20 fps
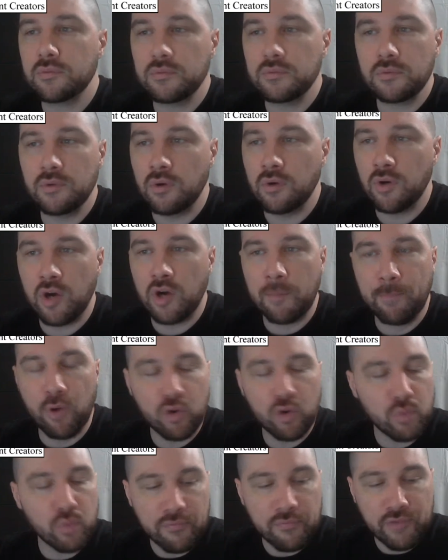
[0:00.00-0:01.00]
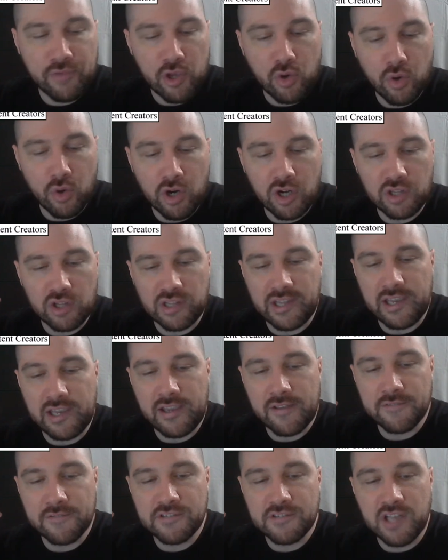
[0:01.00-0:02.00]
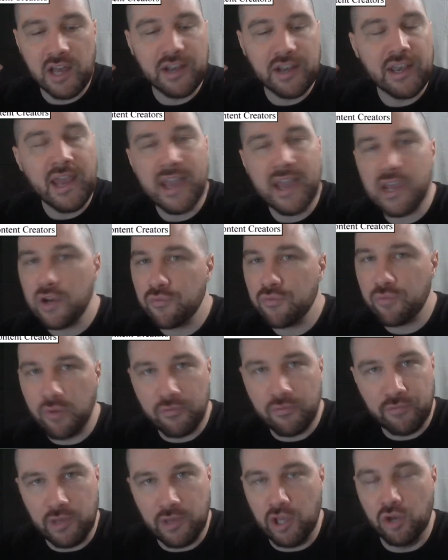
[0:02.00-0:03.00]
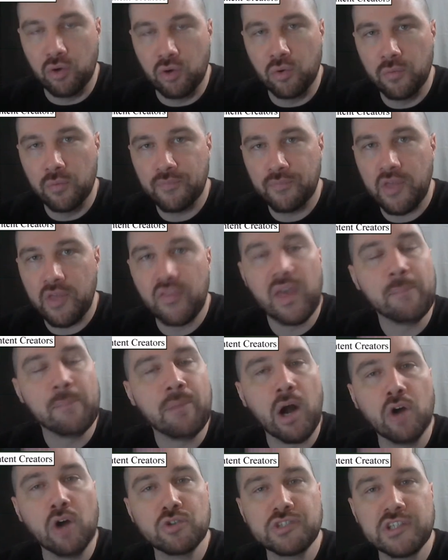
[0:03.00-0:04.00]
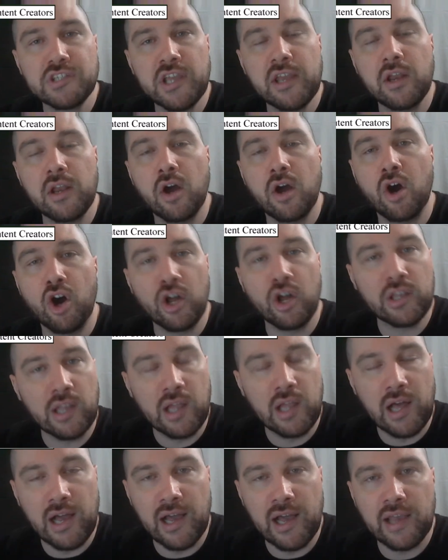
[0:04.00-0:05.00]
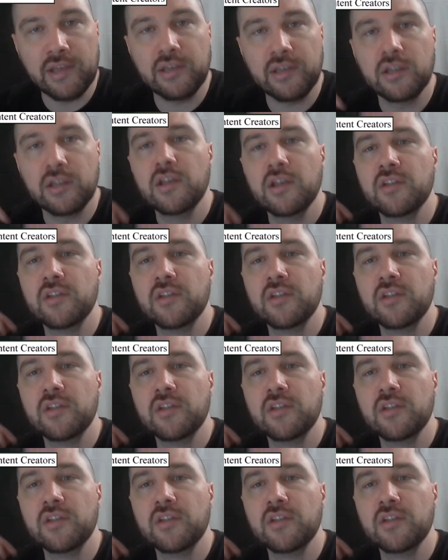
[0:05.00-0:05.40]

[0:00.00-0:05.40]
or a book reviewer leaves a negative review and they post it online,